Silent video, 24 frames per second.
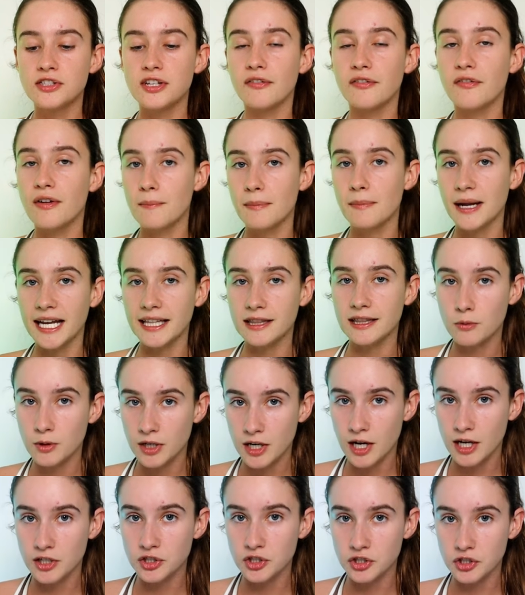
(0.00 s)
So for me, the
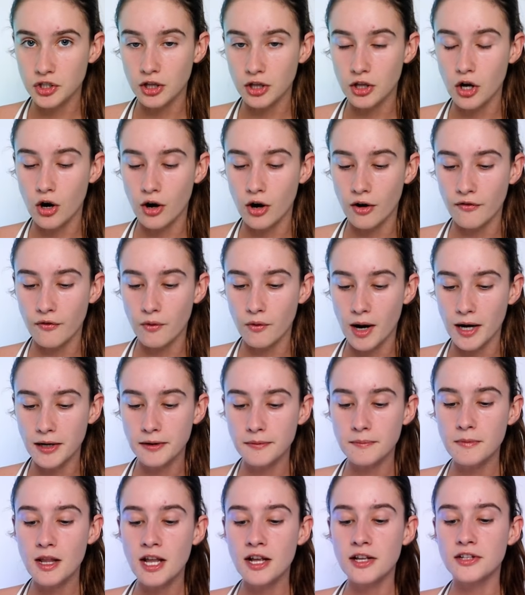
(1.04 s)
$100 off
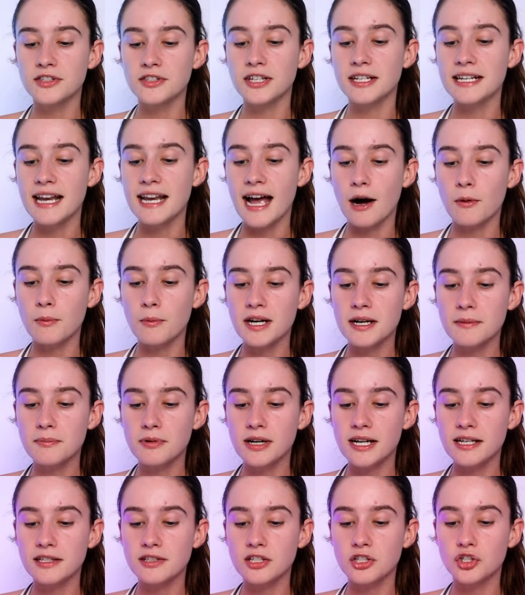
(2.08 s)
one. So now when I
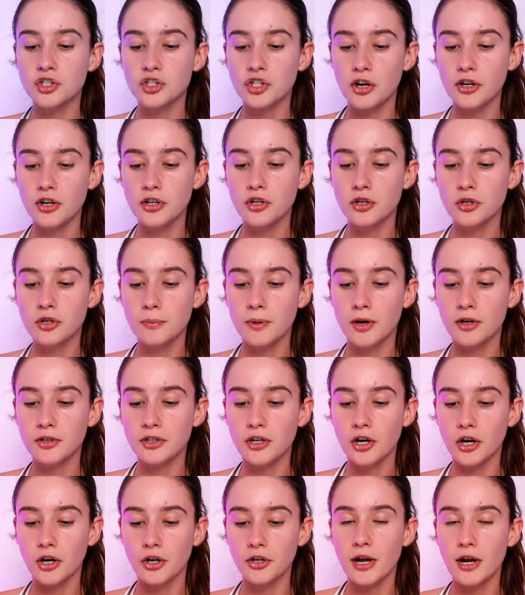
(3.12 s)
press show
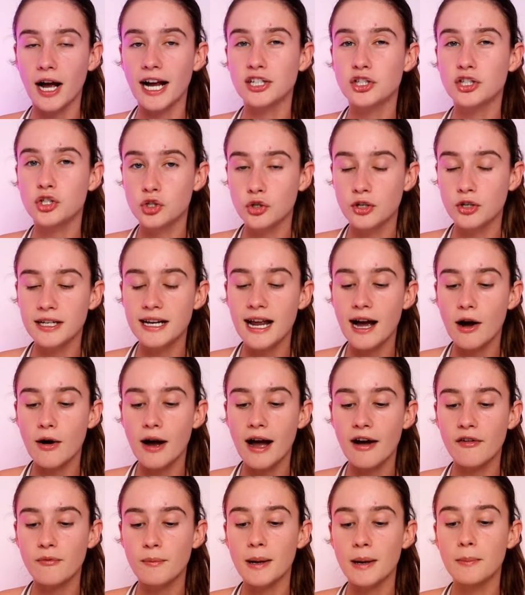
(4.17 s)
coupon code, I should now
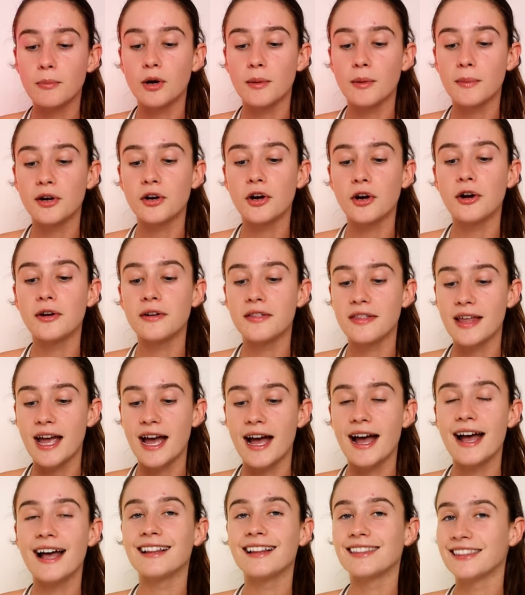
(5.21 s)
have my promo code
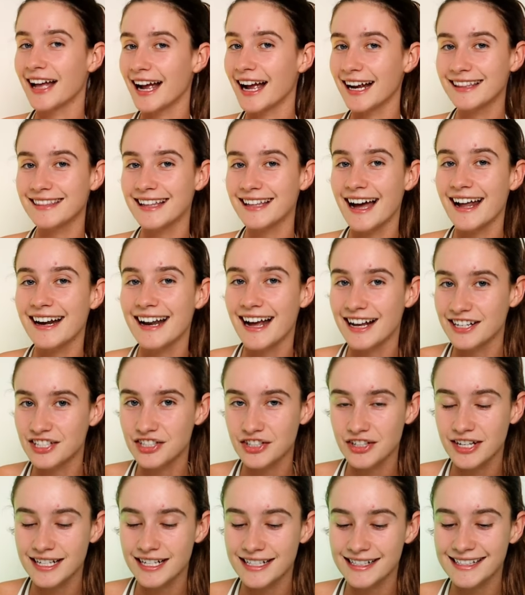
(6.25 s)
there like that, as
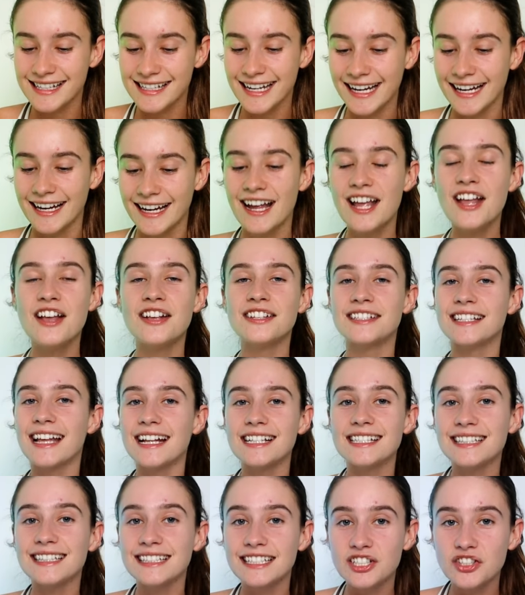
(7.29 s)
you can see. So
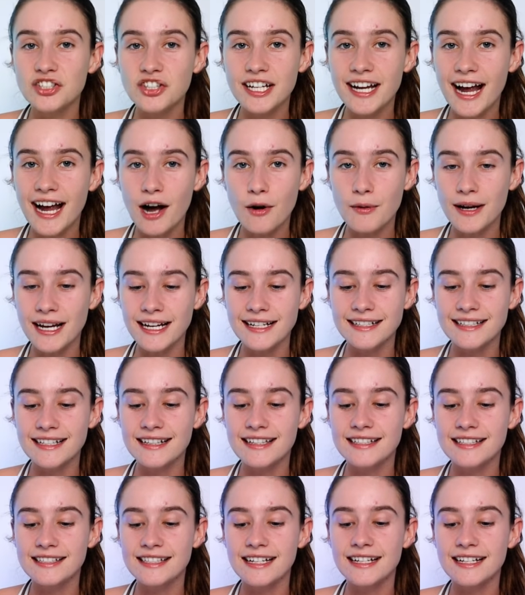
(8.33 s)
that's literally how easy
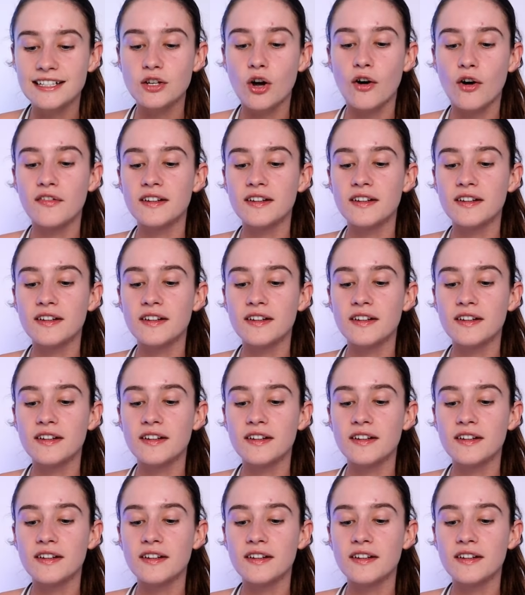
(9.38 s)
this is.